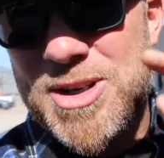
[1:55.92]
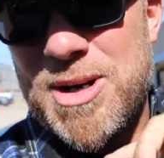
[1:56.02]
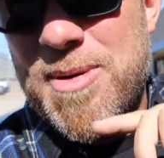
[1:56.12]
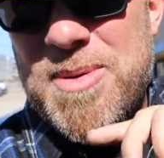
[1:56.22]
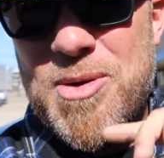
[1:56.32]
which
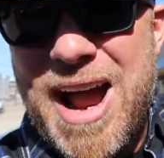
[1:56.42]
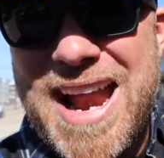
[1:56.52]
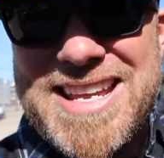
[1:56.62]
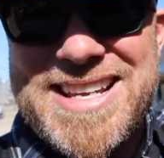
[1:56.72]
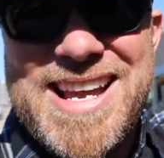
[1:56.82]
I'm gonna be
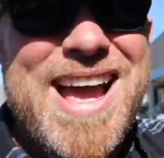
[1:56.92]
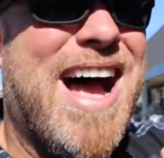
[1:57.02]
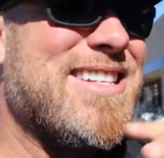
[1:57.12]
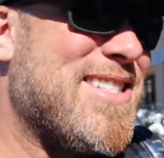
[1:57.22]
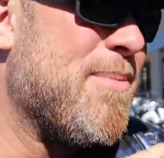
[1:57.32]
riding
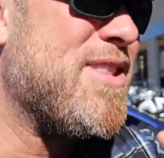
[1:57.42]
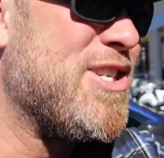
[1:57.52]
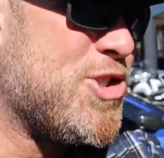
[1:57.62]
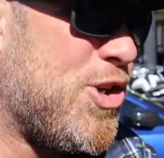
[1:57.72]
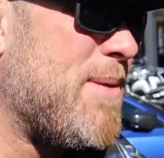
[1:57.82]
on some of
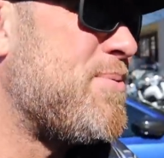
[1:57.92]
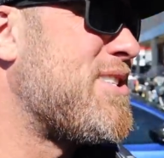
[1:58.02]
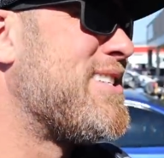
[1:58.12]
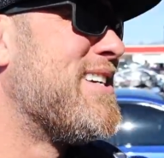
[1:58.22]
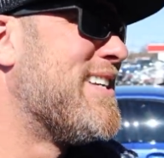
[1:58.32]
these
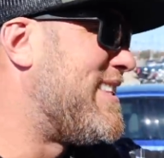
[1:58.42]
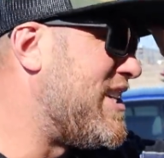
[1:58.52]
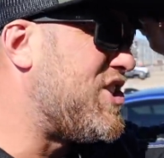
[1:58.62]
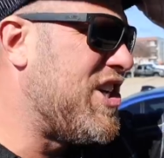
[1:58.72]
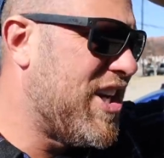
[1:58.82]
trips
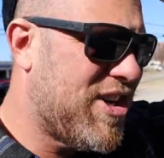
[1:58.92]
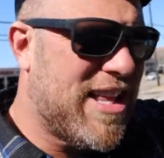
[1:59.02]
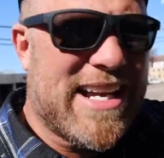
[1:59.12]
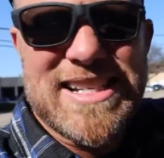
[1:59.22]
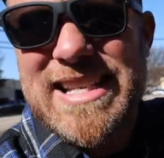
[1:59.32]
this year.
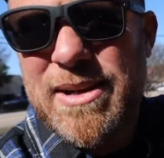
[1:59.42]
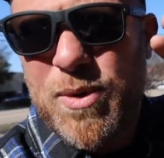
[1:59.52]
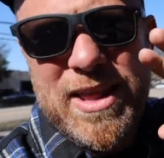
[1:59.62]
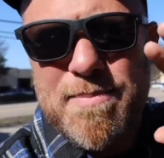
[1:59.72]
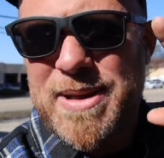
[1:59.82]
Like I said,
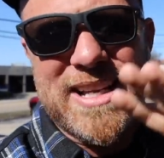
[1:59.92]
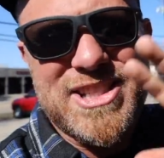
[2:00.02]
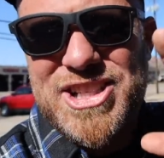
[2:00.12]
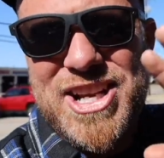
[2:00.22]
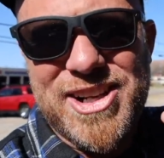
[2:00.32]
one of the
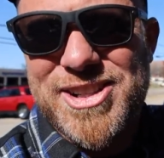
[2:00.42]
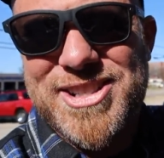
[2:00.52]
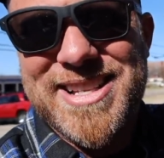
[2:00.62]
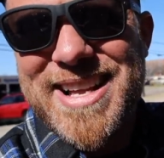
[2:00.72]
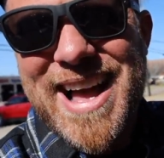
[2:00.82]
biggest
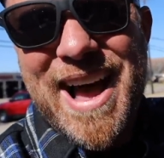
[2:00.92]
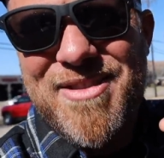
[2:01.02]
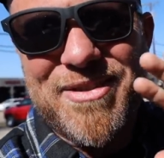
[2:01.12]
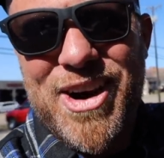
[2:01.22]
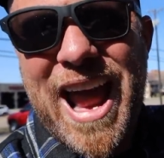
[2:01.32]
years I've
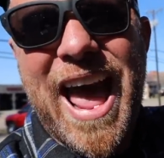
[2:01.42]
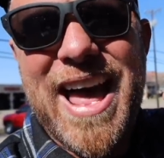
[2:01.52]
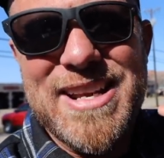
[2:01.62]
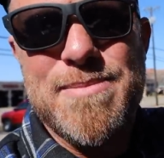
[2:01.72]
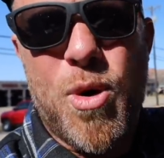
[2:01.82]
ever
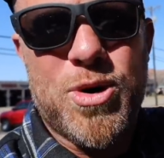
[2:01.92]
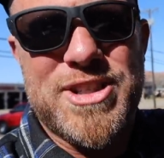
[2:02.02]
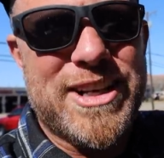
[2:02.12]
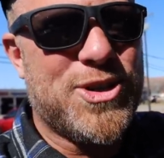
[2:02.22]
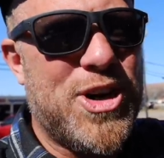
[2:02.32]
had in
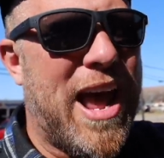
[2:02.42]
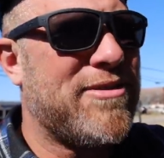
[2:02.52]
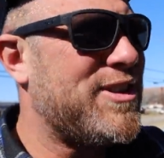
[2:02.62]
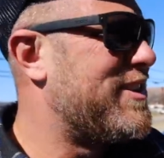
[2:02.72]
motorcycle travel.